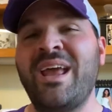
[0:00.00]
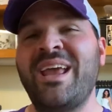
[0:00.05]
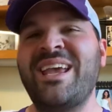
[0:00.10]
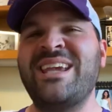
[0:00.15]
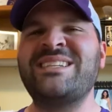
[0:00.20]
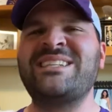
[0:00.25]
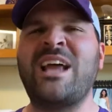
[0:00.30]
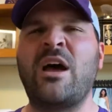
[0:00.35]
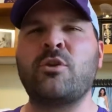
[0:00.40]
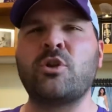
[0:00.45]

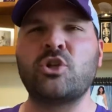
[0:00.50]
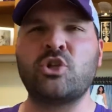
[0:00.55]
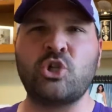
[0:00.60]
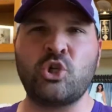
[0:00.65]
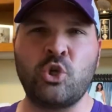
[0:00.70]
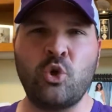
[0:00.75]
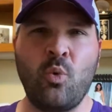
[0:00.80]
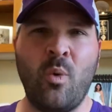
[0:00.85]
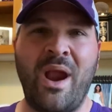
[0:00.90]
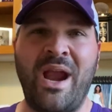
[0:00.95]
He's down to
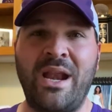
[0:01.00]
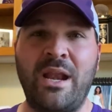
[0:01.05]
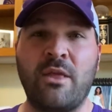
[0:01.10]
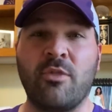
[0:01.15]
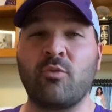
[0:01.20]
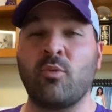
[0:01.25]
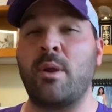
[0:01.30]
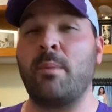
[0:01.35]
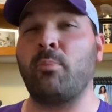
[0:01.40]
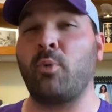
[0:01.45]

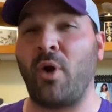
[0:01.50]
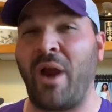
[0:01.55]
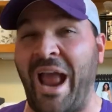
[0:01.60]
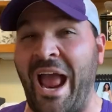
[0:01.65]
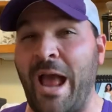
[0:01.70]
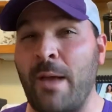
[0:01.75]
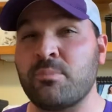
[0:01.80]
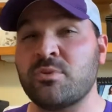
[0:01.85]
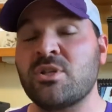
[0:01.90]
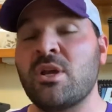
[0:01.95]
.283.
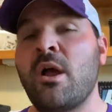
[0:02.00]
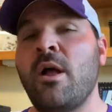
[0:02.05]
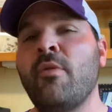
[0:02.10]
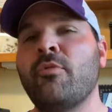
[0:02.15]
Perhaps